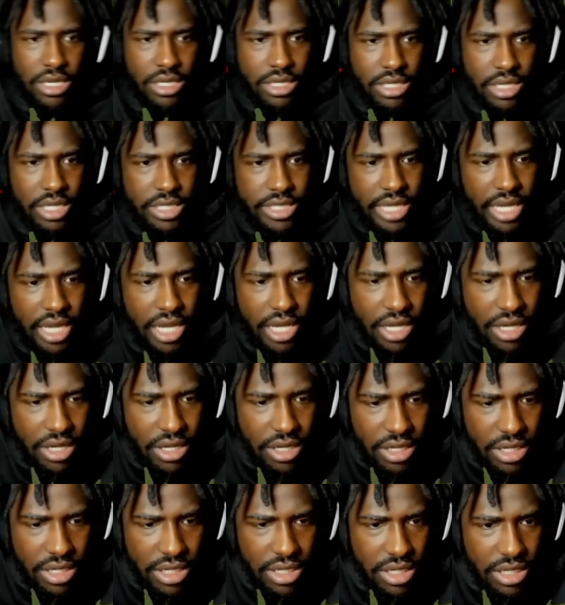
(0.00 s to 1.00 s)
Get down.
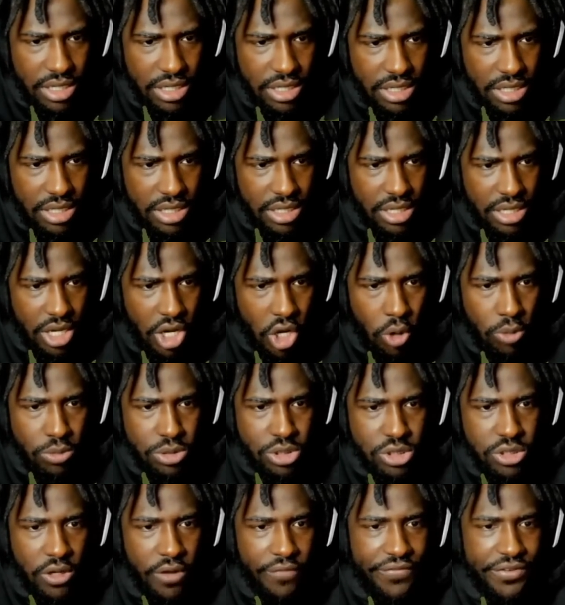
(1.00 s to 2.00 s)
Home
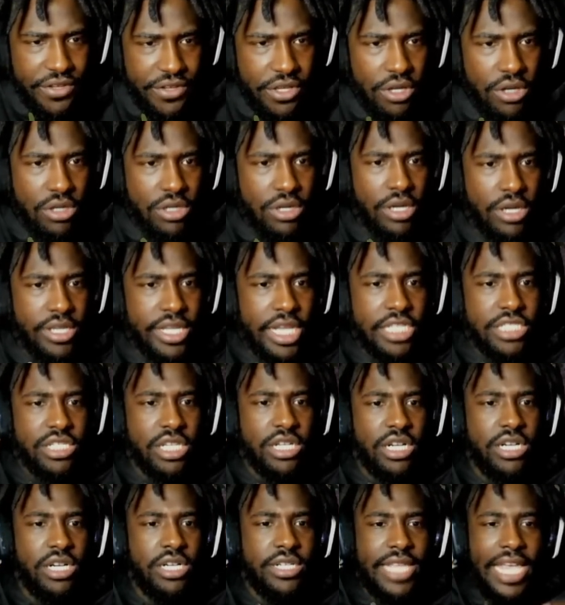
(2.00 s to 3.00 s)
to a field goal. Yes,
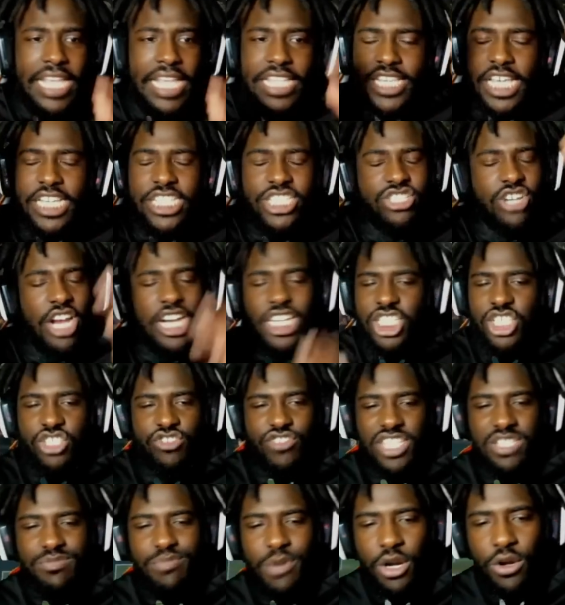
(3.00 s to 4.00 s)
sir. Things get
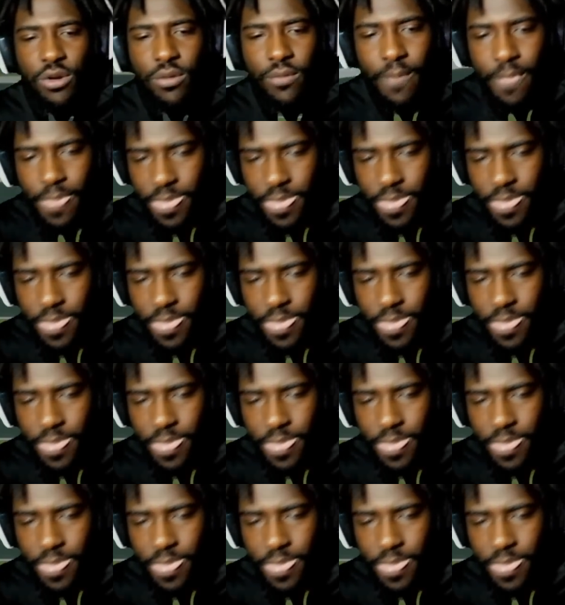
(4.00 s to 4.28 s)
treacherous, bro.